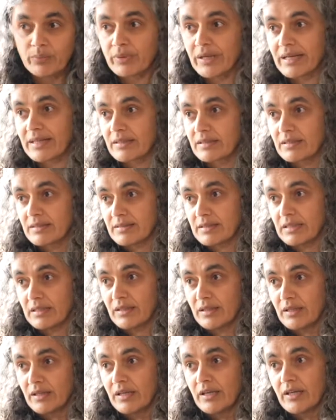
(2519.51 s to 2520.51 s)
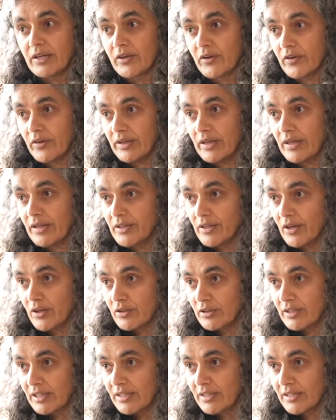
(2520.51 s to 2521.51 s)
practicing Kriya
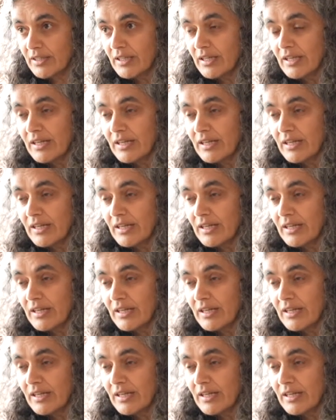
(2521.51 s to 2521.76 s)
Yoga,